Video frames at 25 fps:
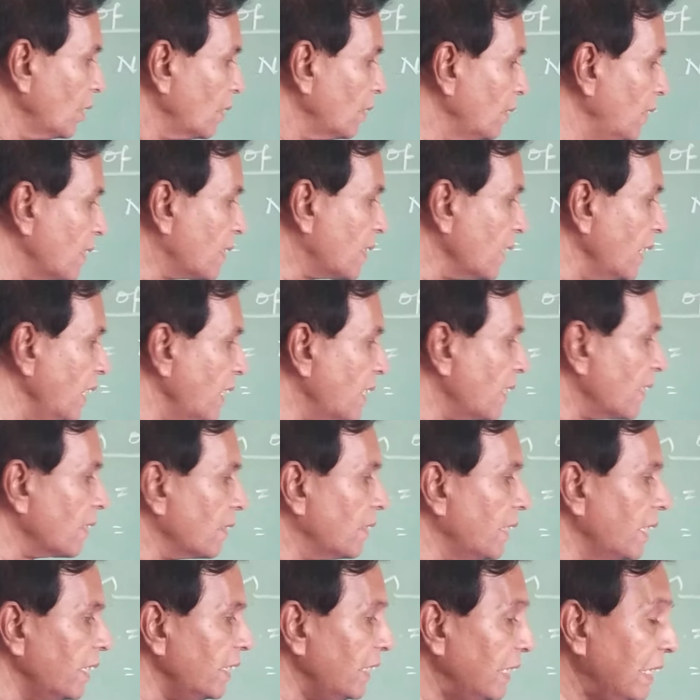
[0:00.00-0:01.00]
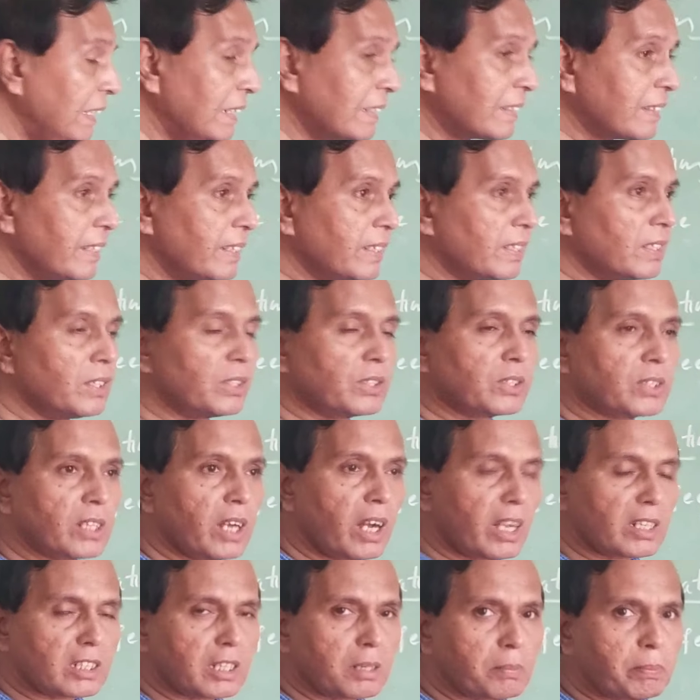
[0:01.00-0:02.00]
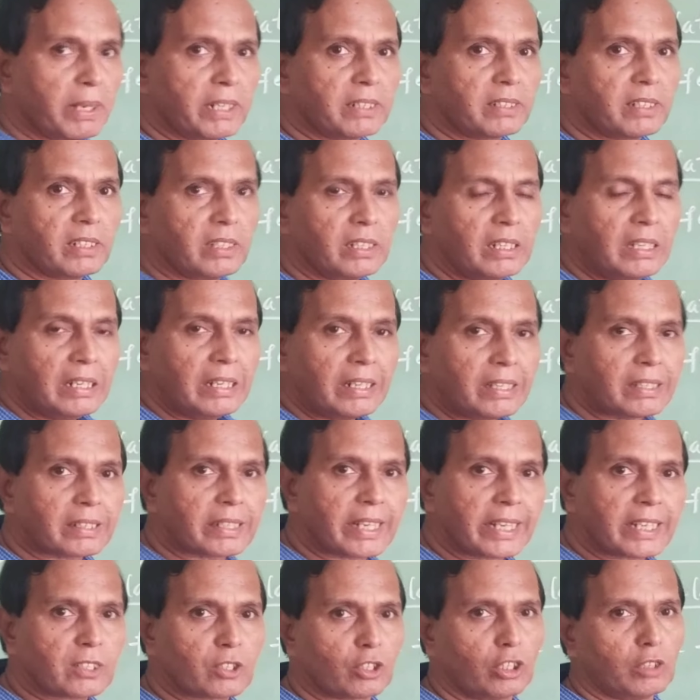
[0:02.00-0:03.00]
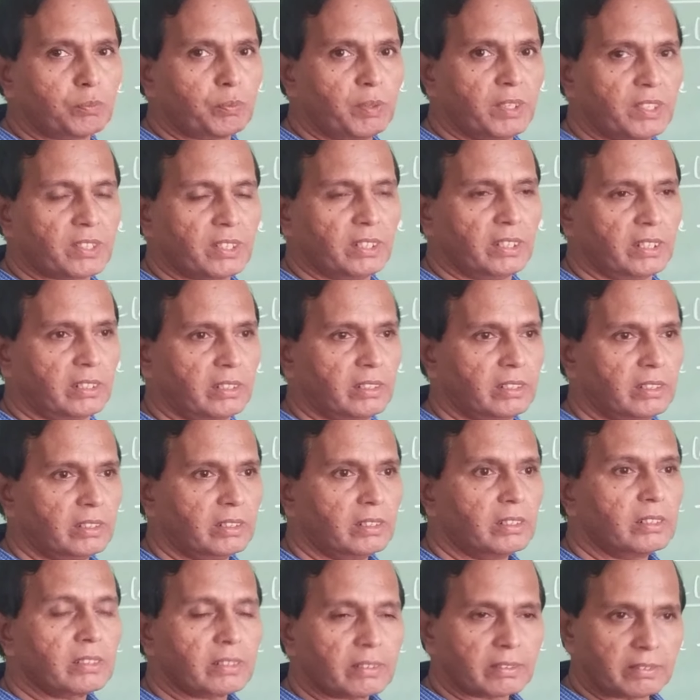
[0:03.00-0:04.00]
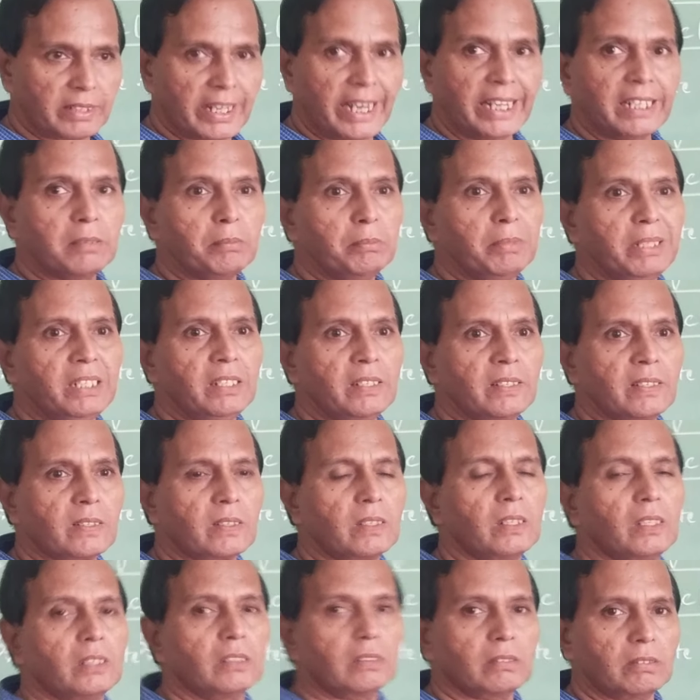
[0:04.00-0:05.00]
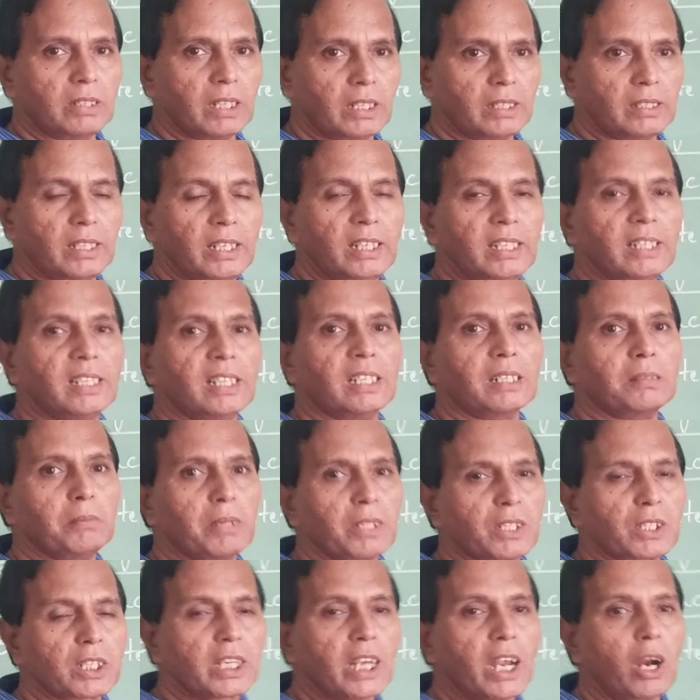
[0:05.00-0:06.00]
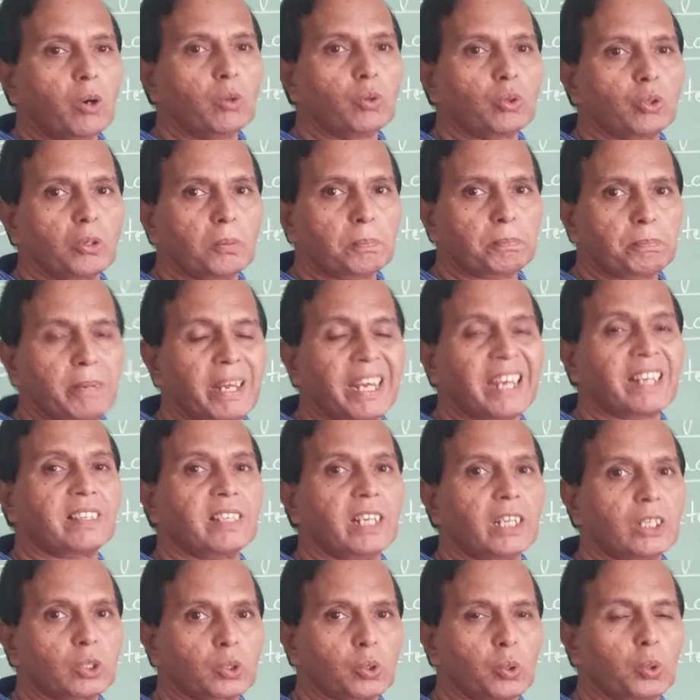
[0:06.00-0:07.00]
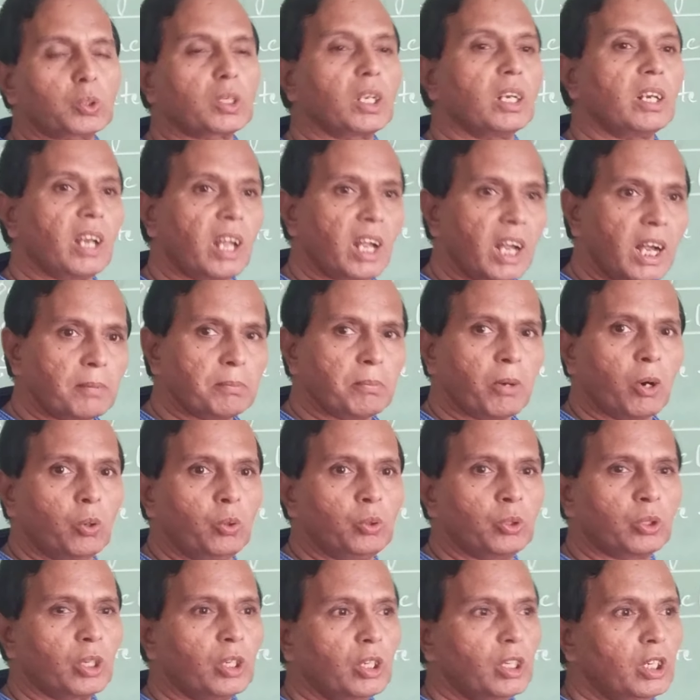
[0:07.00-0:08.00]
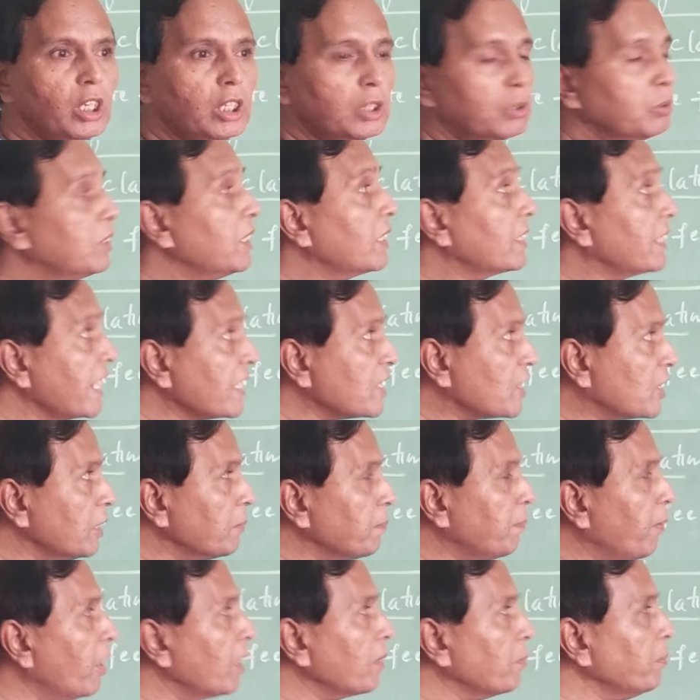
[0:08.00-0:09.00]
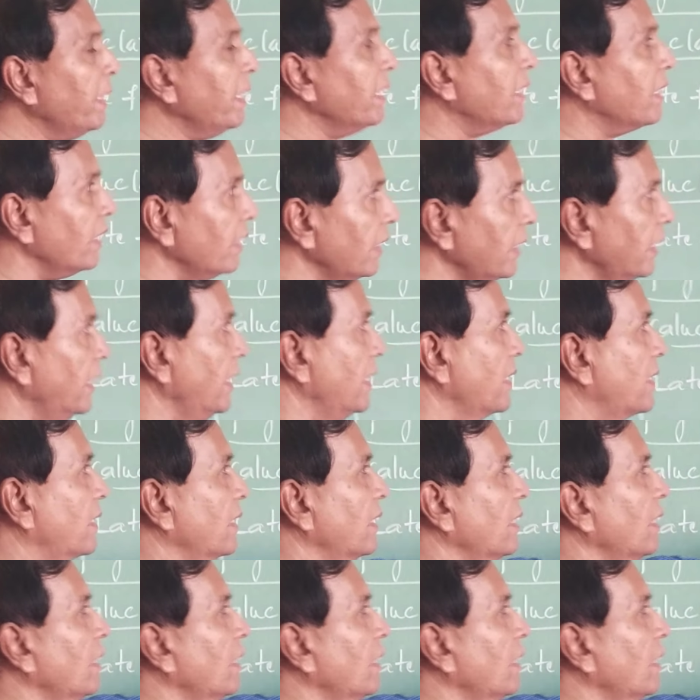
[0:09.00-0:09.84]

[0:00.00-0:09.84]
This is the interest charged by the tax officer. That means the dealer must have to pay the total amount to the tax department is